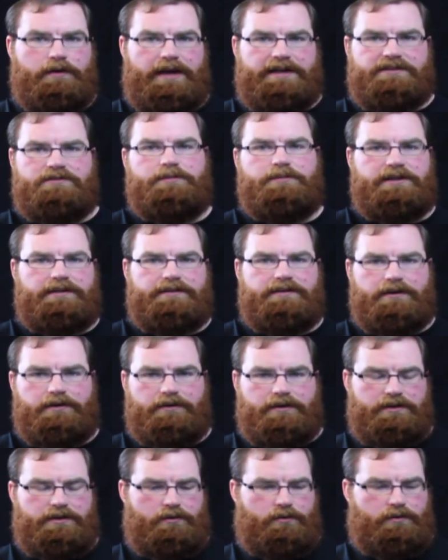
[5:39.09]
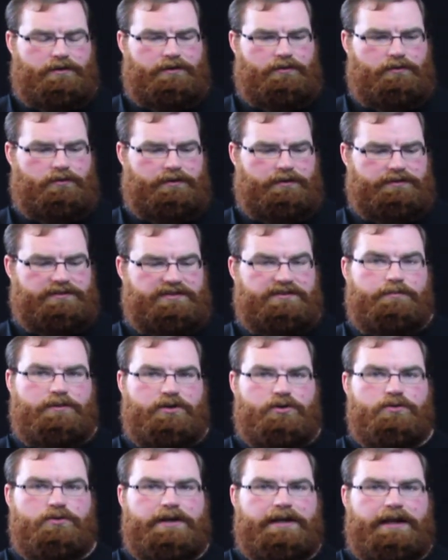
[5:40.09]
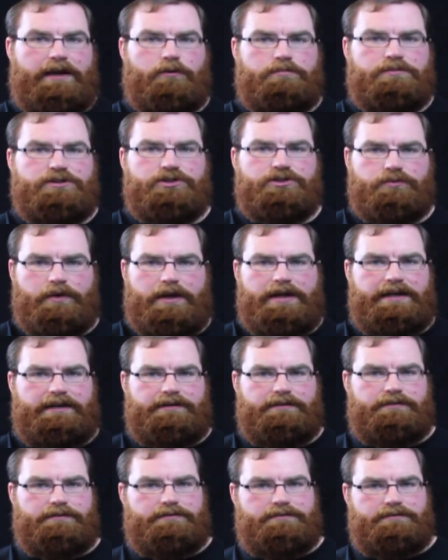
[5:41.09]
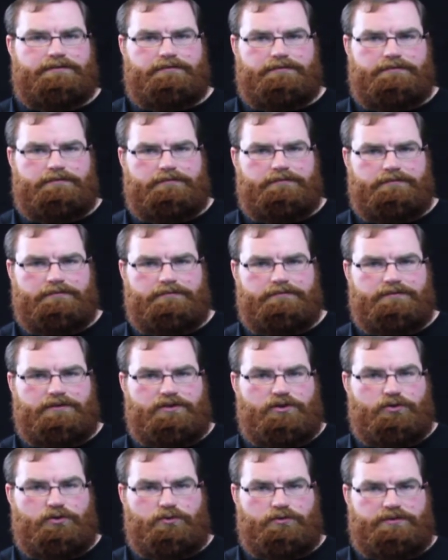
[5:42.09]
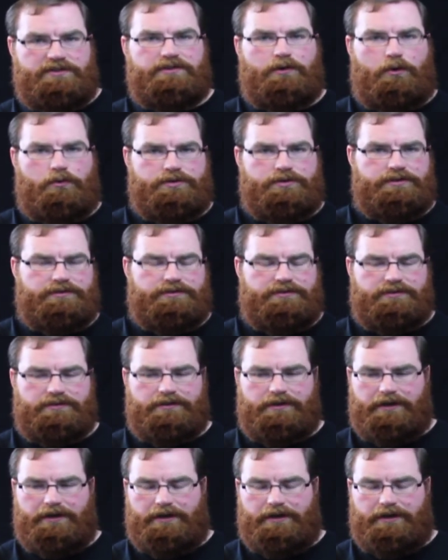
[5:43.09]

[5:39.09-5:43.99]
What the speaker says: ex-military or someone who could help train new soldiers.